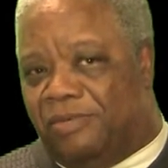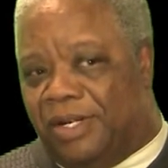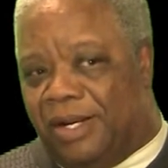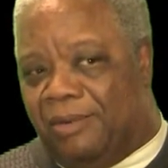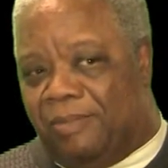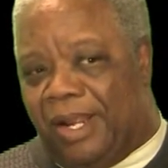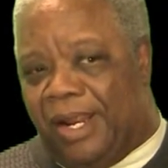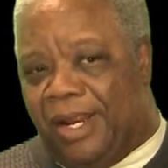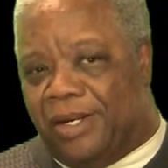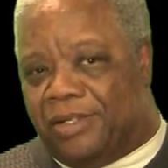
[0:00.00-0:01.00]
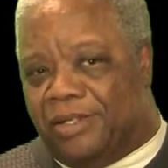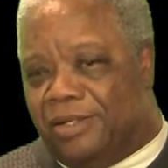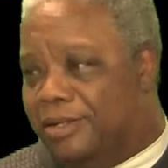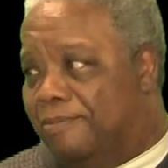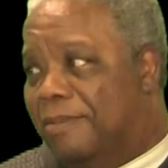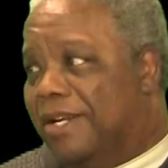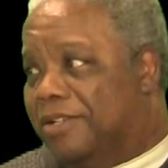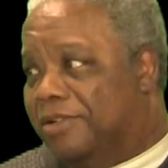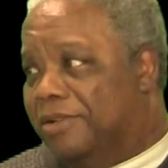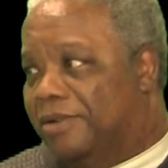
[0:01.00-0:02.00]
that have passed to
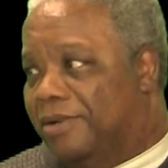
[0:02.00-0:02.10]
mentor